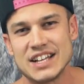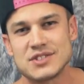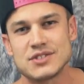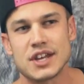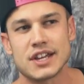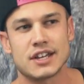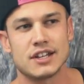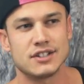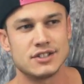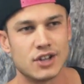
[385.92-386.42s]
it's
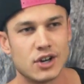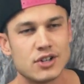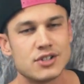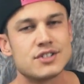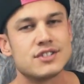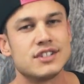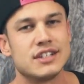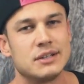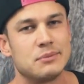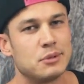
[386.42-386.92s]
like
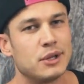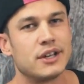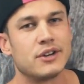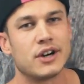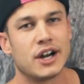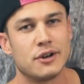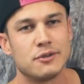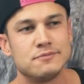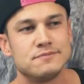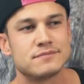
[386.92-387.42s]
adults in a
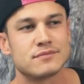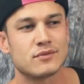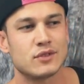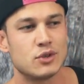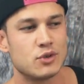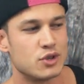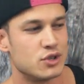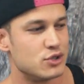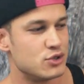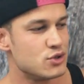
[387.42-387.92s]
playground.
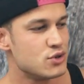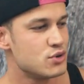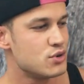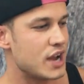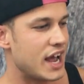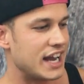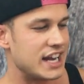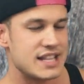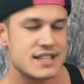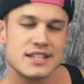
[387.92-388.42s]
You can do
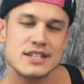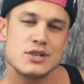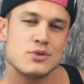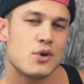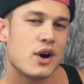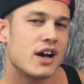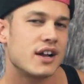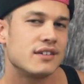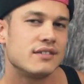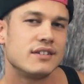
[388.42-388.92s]
anything you
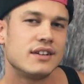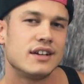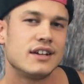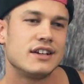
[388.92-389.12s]
want.